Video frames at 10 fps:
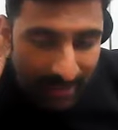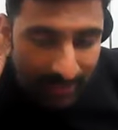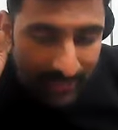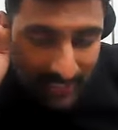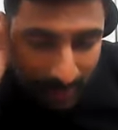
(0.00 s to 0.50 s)
is
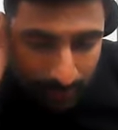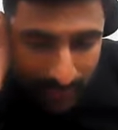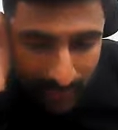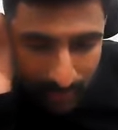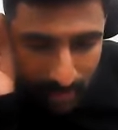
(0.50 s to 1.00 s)
having
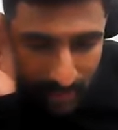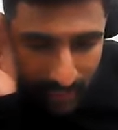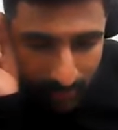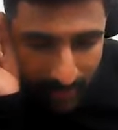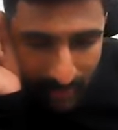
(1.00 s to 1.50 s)
sleeping disorder
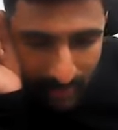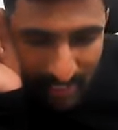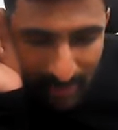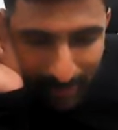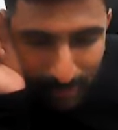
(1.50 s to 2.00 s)
i mean a
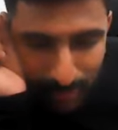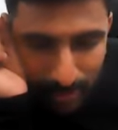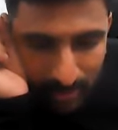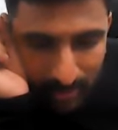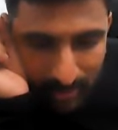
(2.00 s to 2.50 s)
sleeping
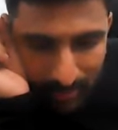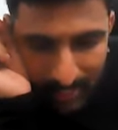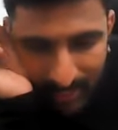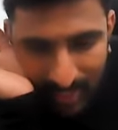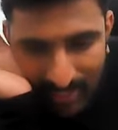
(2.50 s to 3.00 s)
issue
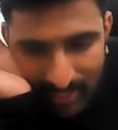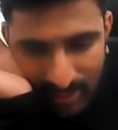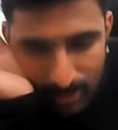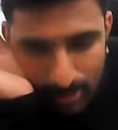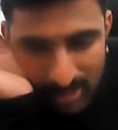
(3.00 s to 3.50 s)
samir i can't
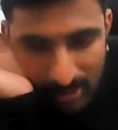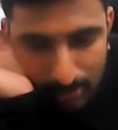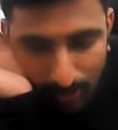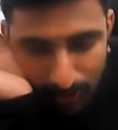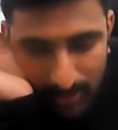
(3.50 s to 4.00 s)
get into
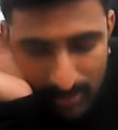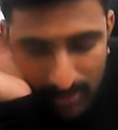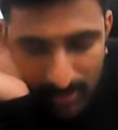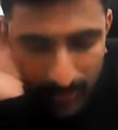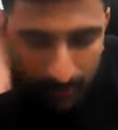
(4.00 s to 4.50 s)
sleep so
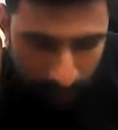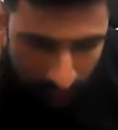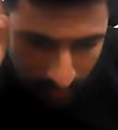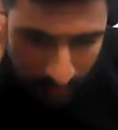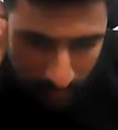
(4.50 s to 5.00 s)
fast
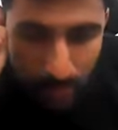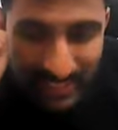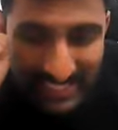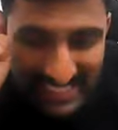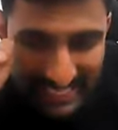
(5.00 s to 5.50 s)

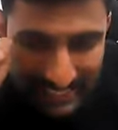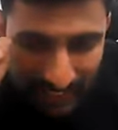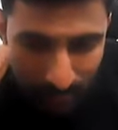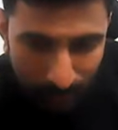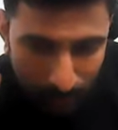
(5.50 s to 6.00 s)
use this
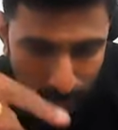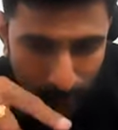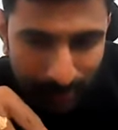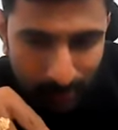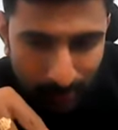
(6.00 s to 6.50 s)
technique before
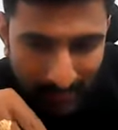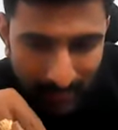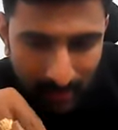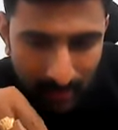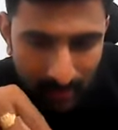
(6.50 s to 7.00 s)
going to
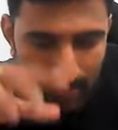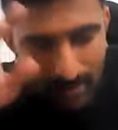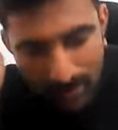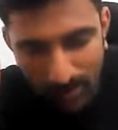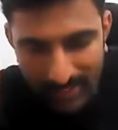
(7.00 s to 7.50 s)
bed
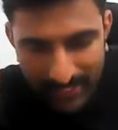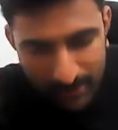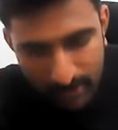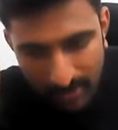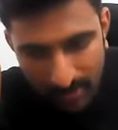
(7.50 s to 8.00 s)
you will get
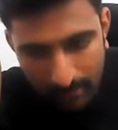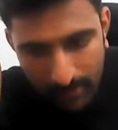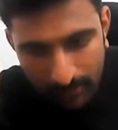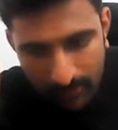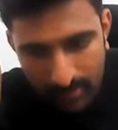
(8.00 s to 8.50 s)
into sleep
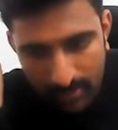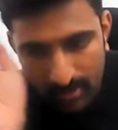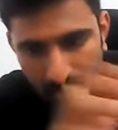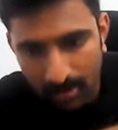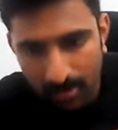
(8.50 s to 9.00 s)

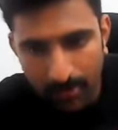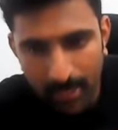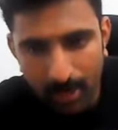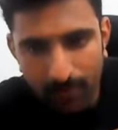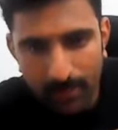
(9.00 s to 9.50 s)

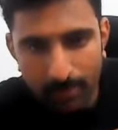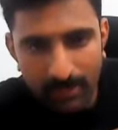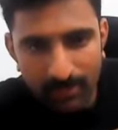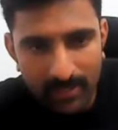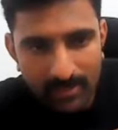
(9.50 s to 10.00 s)
many of my
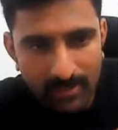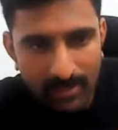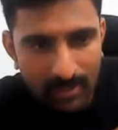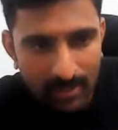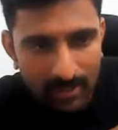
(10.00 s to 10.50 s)
previous
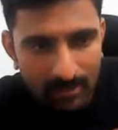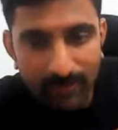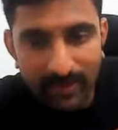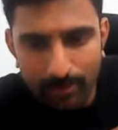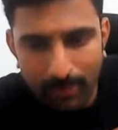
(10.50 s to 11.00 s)
uh,
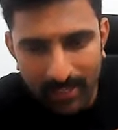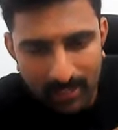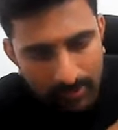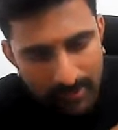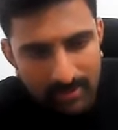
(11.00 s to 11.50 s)
week
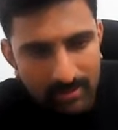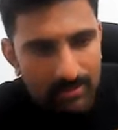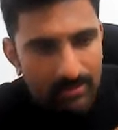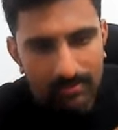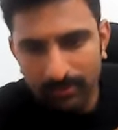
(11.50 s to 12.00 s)
participants
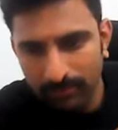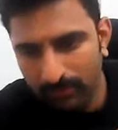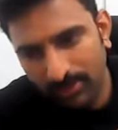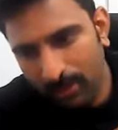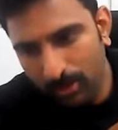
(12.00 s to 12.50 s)

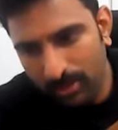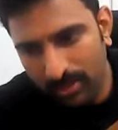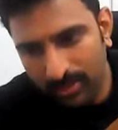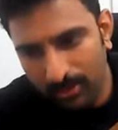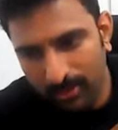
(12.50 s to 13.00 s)
they
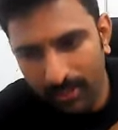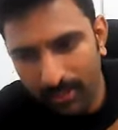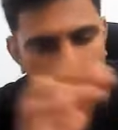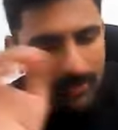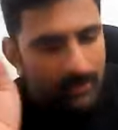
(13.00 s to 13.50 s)
told this okay